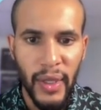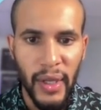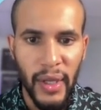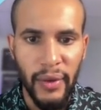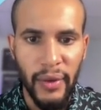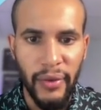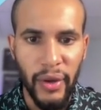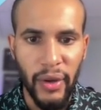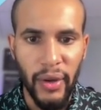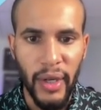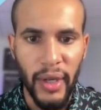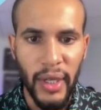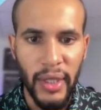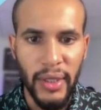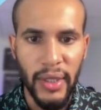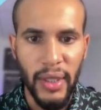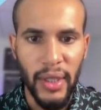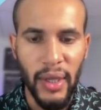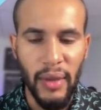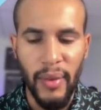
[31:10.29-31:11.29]
If you're going to, let's
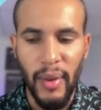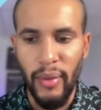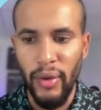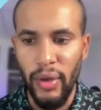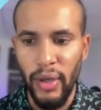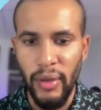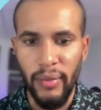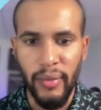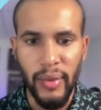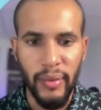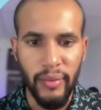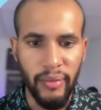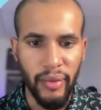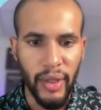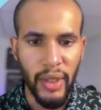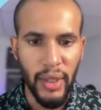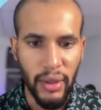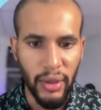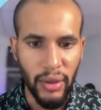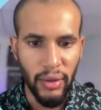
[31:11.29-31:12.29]
say, maybe you're going to be
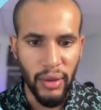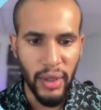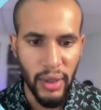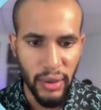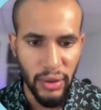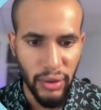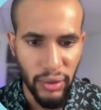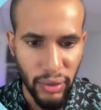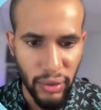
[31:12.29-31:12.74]
bringing your kids